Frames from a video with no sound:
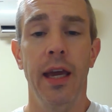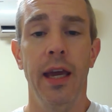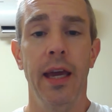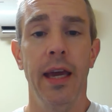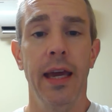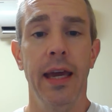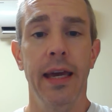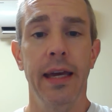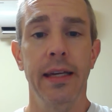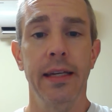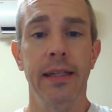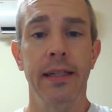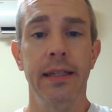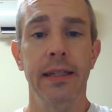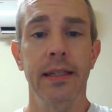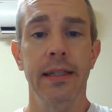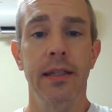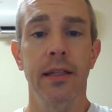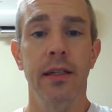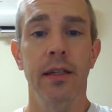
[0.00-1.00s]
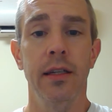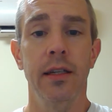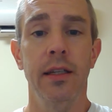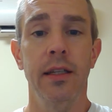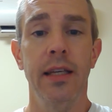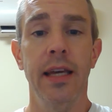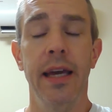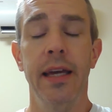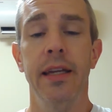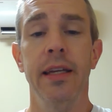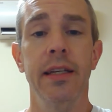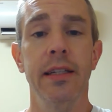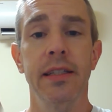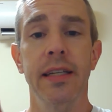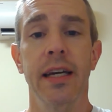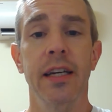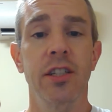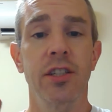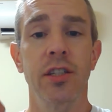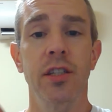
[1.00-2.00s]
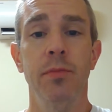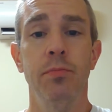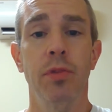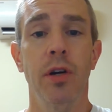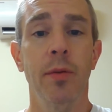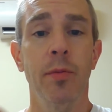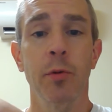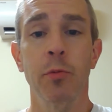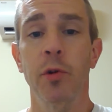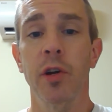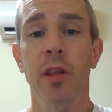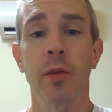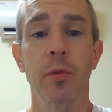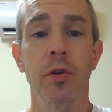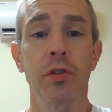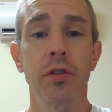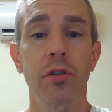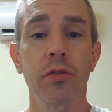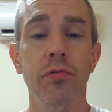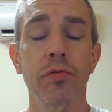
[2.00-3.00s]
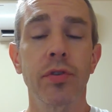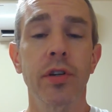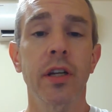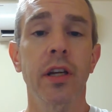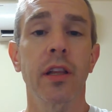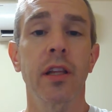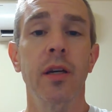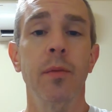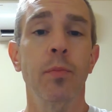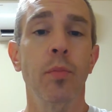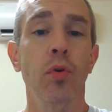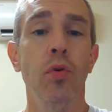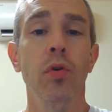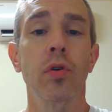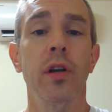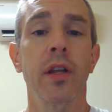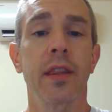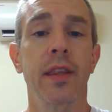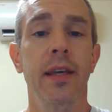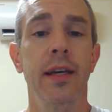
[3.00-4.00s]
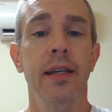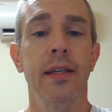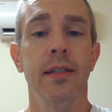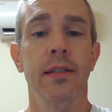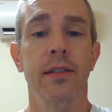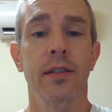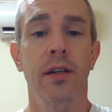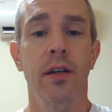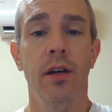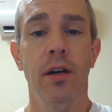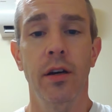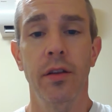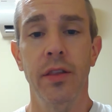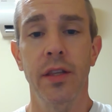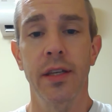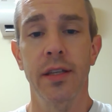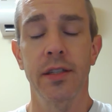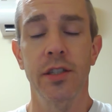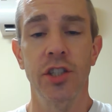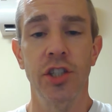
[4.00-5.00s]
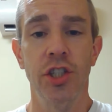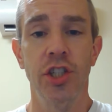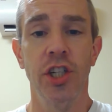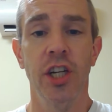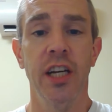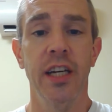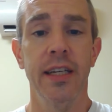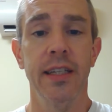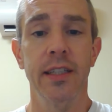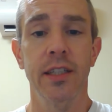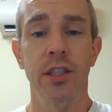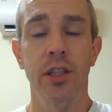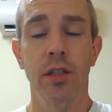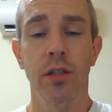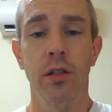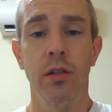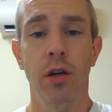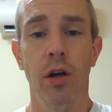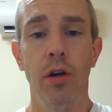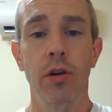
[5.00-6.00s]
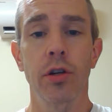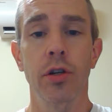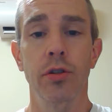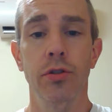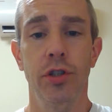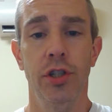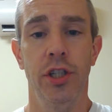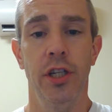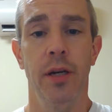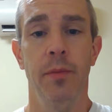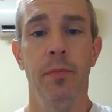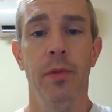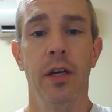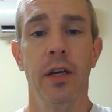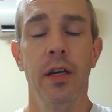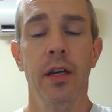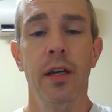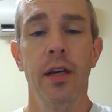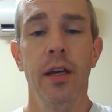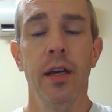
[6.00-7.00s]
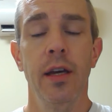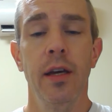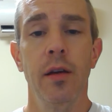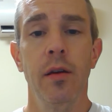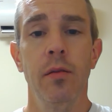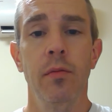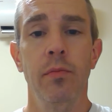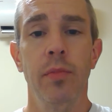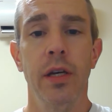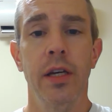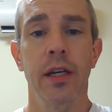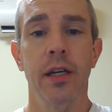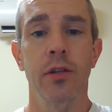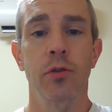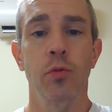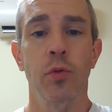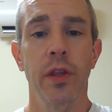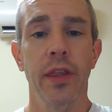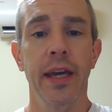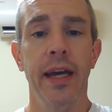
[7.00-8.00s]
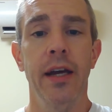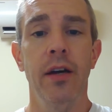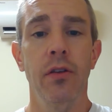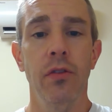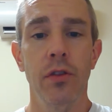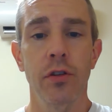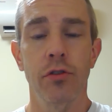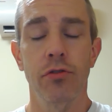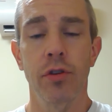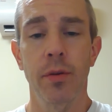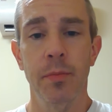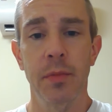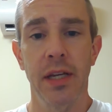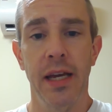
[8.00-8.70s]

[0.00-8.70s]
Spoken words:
And yet it's actually probably one of the most critically important things on this giant cargo ship, because without the trim